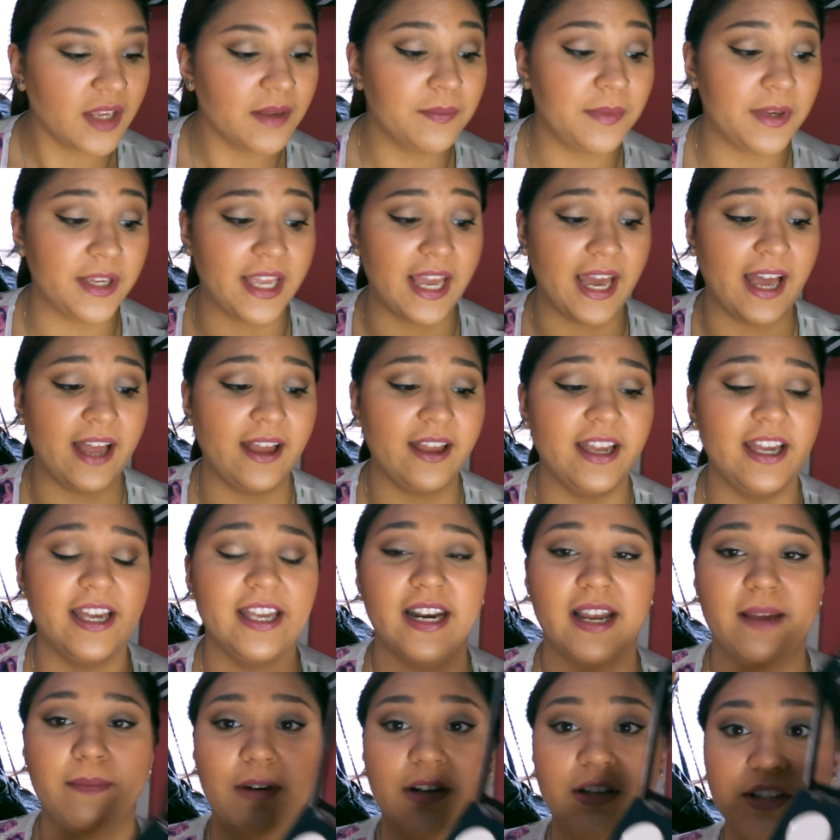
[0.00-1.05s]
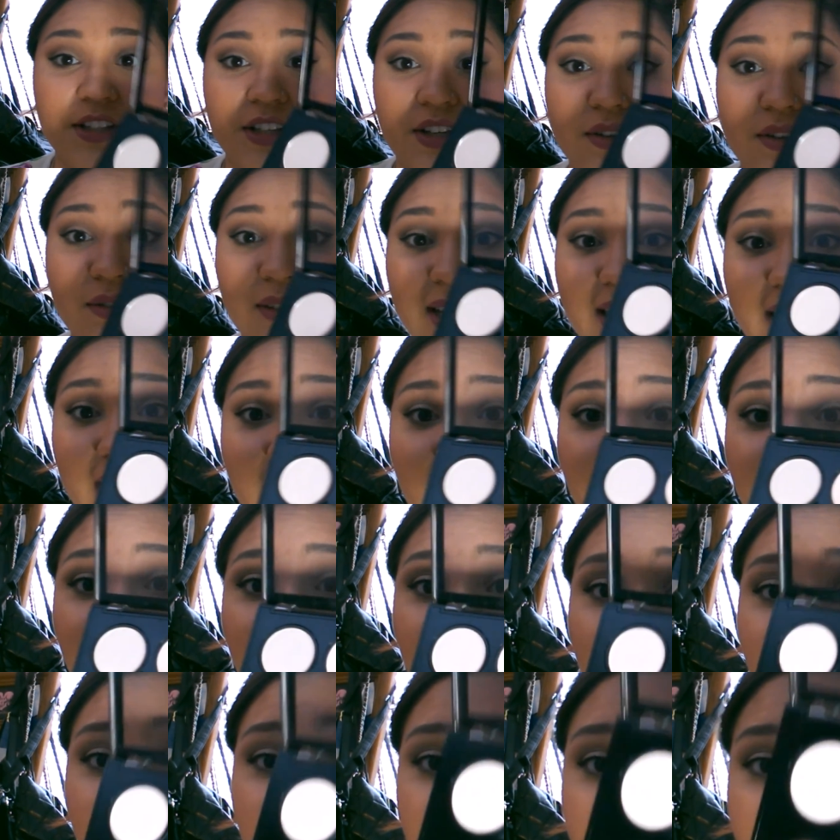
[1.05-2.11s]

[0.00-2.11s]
But yeah, and I'm also really liking